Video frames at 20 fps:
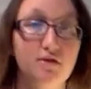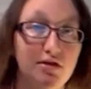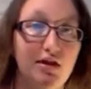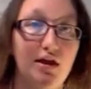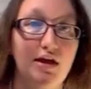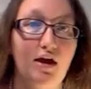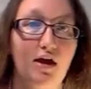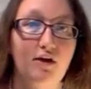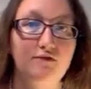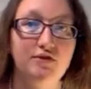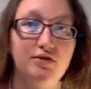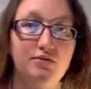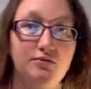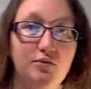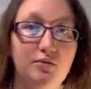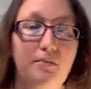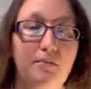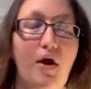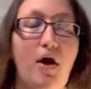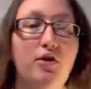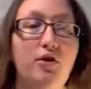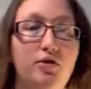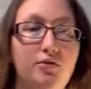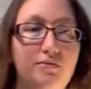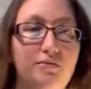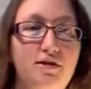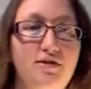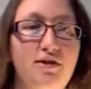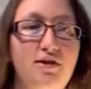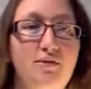They often will barter
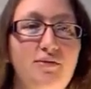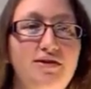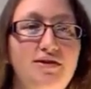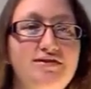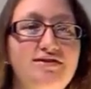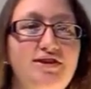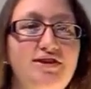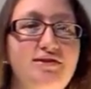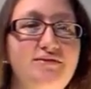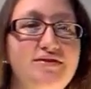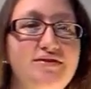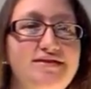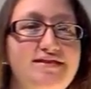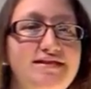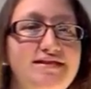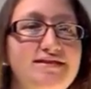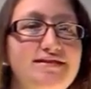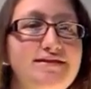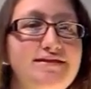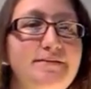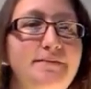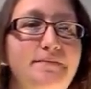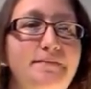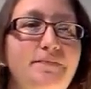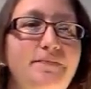with you on services.